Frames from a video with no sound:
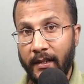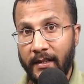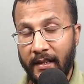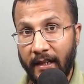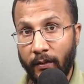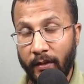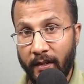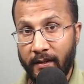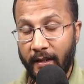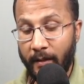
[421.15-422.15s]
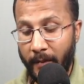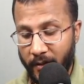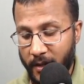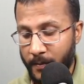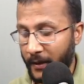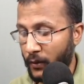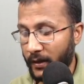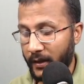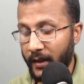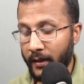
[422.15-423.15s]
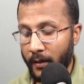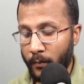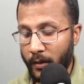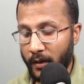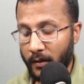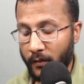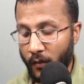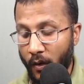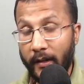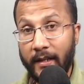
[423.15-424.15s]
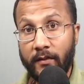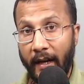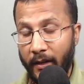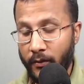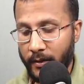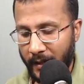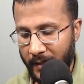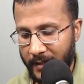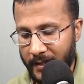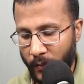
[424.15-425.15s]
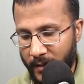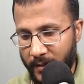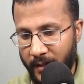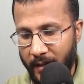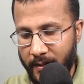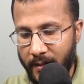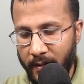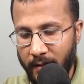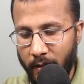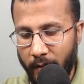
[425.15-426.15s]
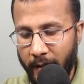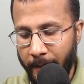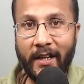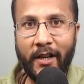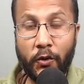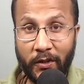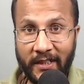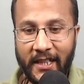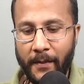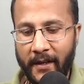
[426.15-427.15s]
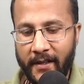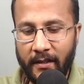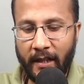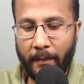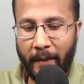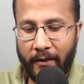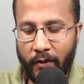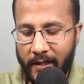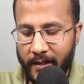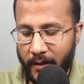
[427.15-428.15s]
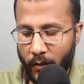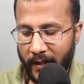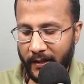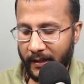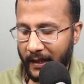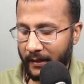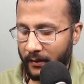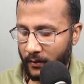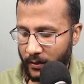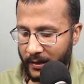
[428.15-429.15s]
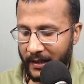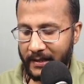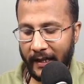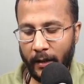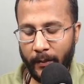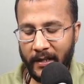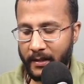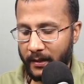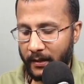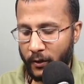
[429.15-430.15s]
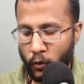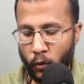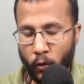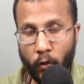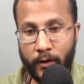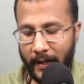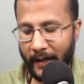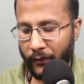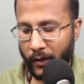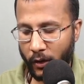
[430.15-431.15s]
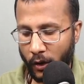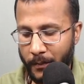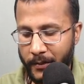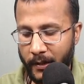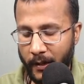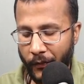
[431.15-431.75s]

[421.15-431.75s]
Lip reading: Let's write down the resultant matrix by doing the product of all these values, and let's see what is the answer. Okay, so this is my resultant matrix. Okay, there are 6 elements, 2 rows and 3 columns.